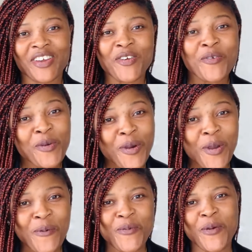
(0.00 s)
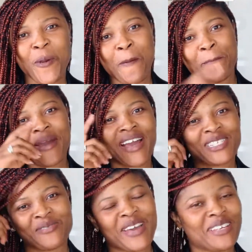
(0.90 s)
Welcome back to
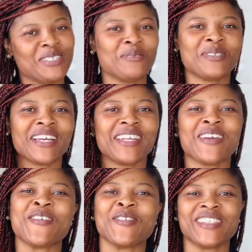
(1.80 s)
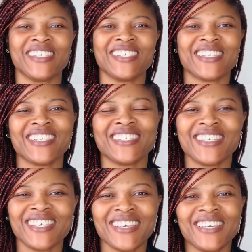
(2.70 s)
my YouTube channel, or it's
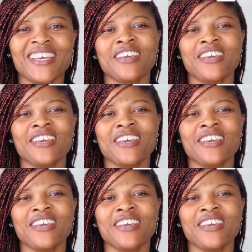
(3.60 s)
TessyE.